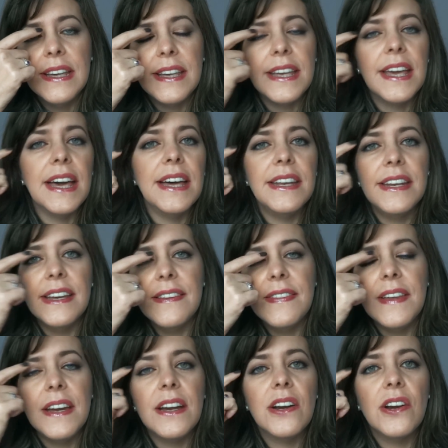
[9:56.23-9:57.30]
get in
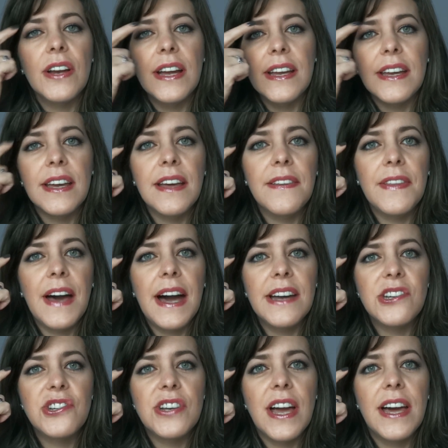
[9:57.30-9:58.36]
there and get the
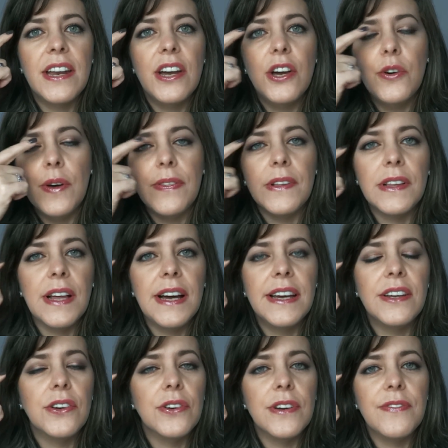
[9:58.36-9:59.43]
eyeshadow and the
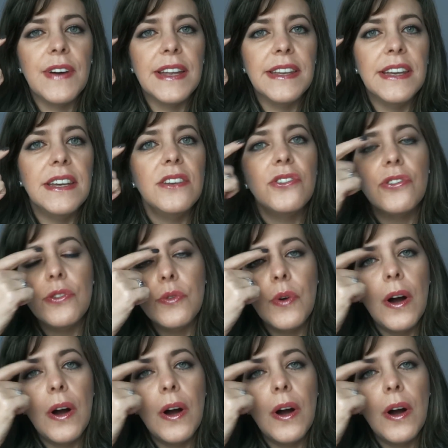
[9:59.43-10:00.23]
liner if I need to